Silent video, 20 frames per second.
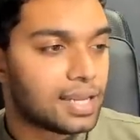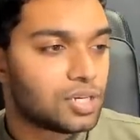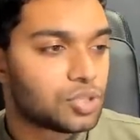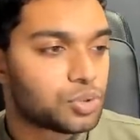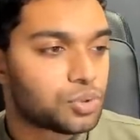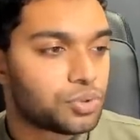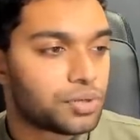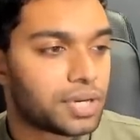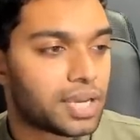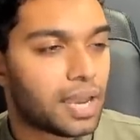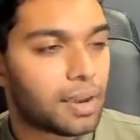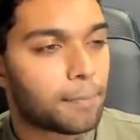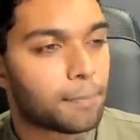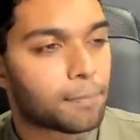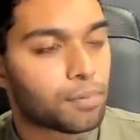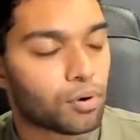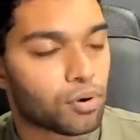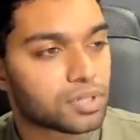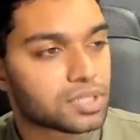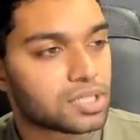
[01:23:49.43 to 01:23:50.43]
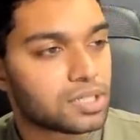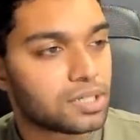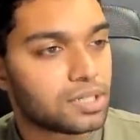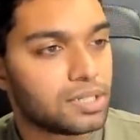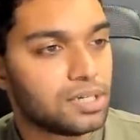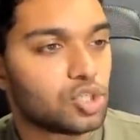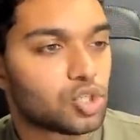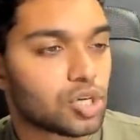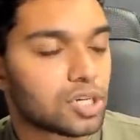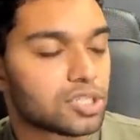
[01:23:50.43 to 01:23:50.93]
into a game
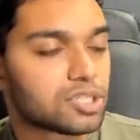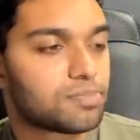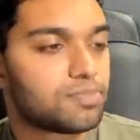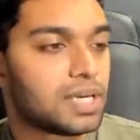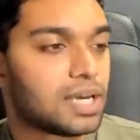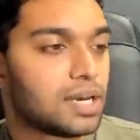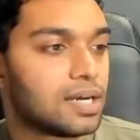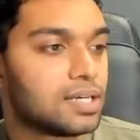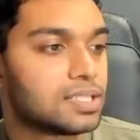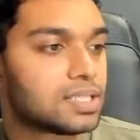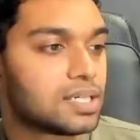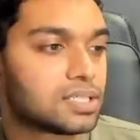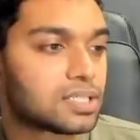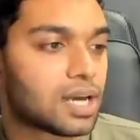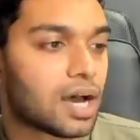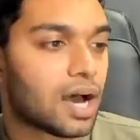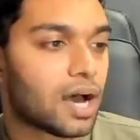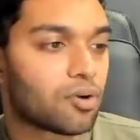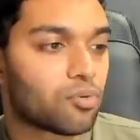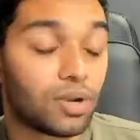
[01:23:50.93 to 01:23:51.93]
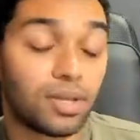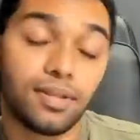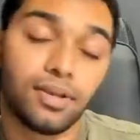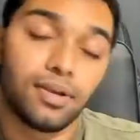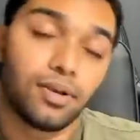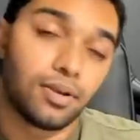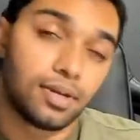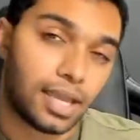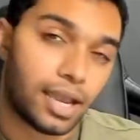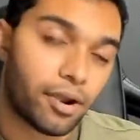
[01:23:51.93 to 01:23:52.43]
personally just because it's got really
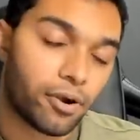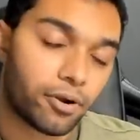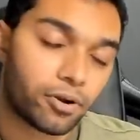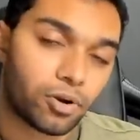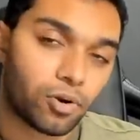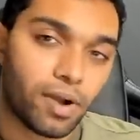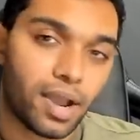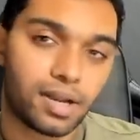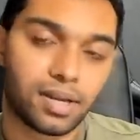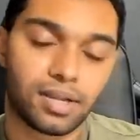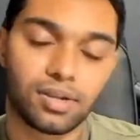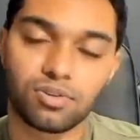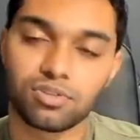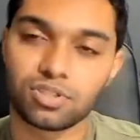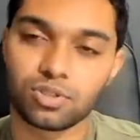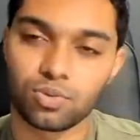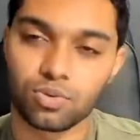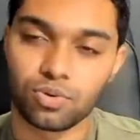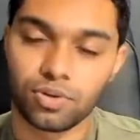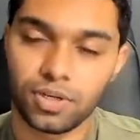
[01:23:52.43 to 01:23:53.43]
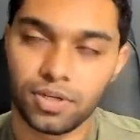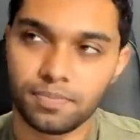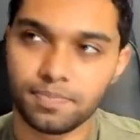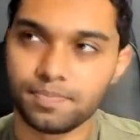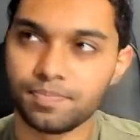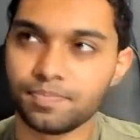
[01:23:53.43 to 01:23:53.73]
good character writing or story.